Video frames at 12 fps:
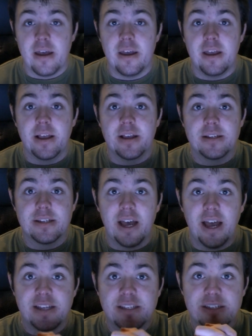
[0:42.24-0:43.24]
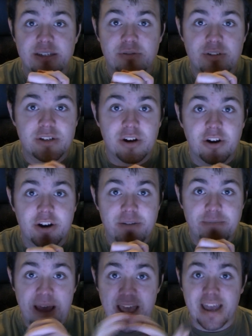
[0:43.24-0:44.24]
is I
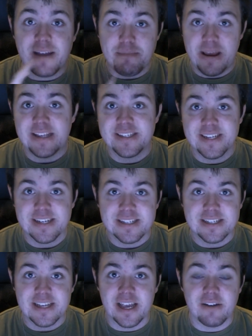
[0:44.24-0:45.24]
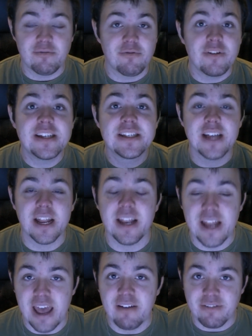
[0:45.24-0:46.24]
started back at basics and
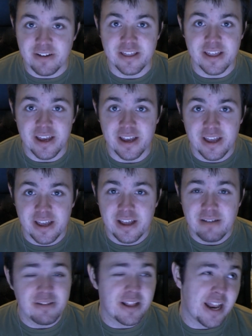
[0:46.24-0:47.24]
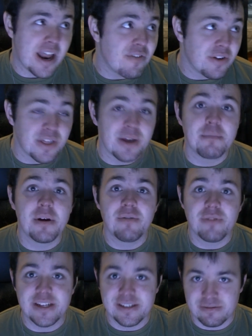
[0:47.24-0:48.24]
restudied everything. Well, not everything, but
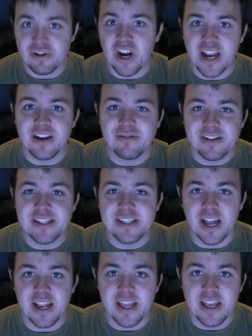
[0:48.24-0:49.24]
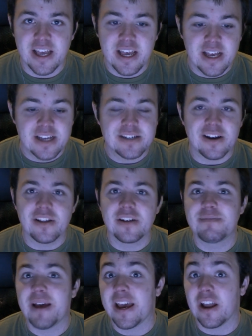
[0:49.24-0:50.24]
tried to restudy. So I
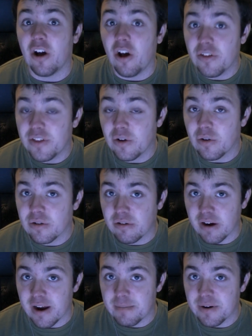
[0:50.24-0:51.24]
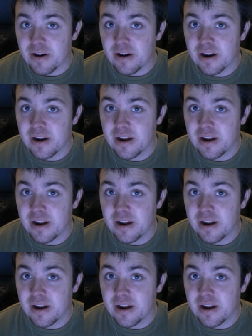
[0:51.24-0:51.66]
looked back at all the old grammar,